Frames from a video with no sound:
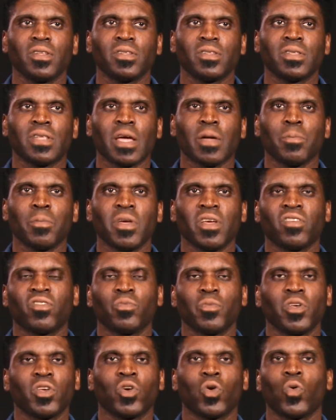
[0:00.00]
that makes
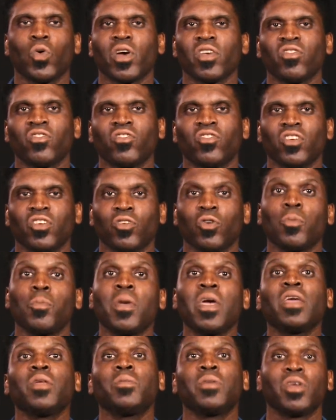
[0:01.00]
me question, or
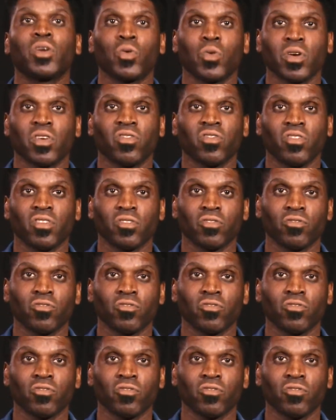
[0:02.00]
made me question